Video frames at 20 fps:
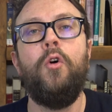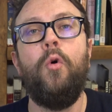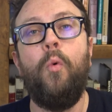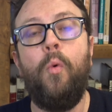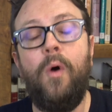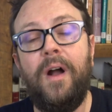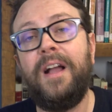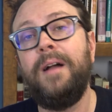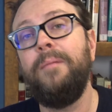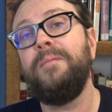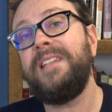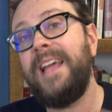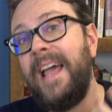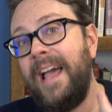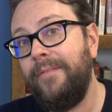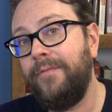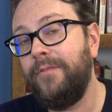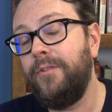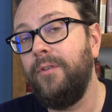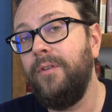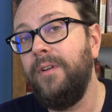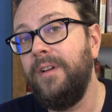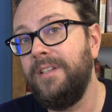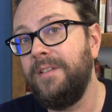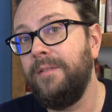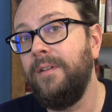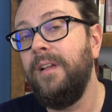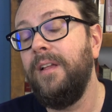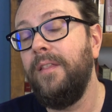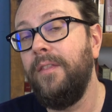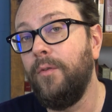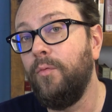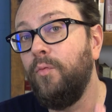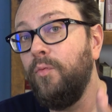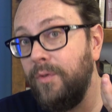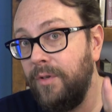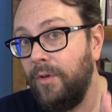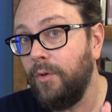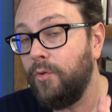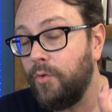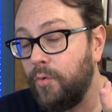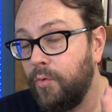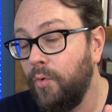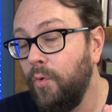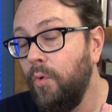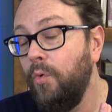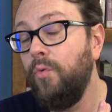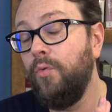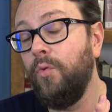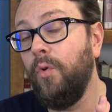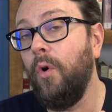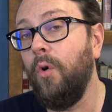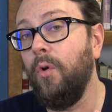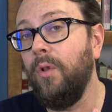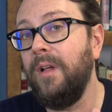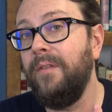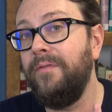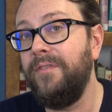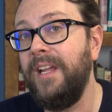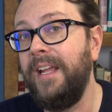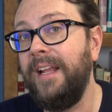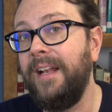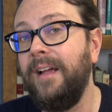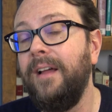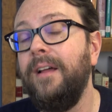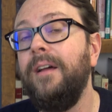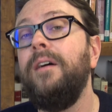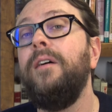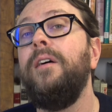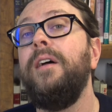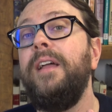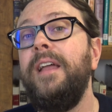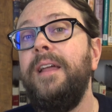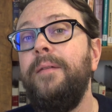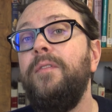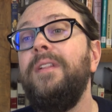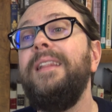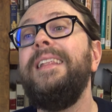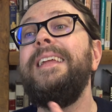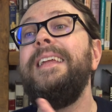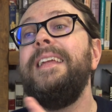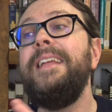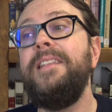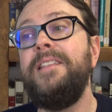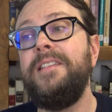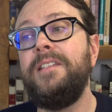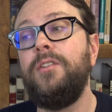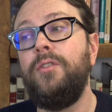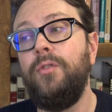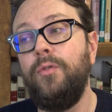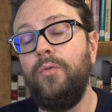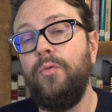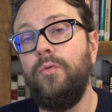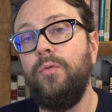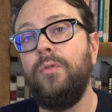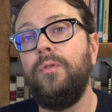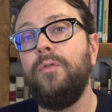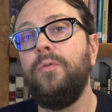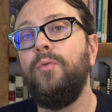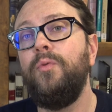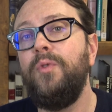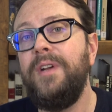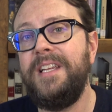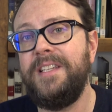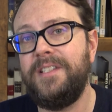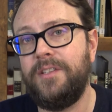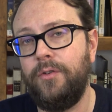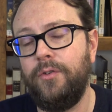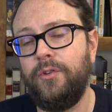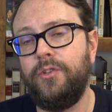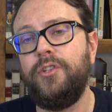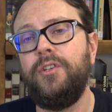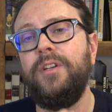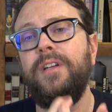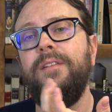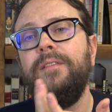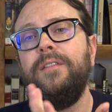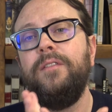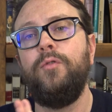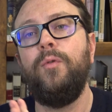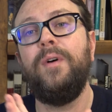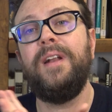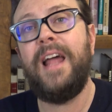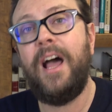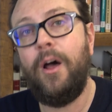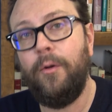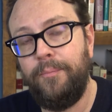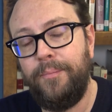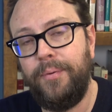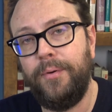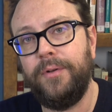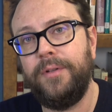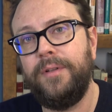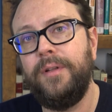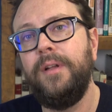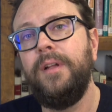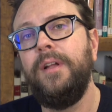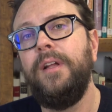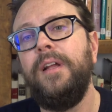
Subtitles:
What comes after is the true role of data. It leads to research, to an output.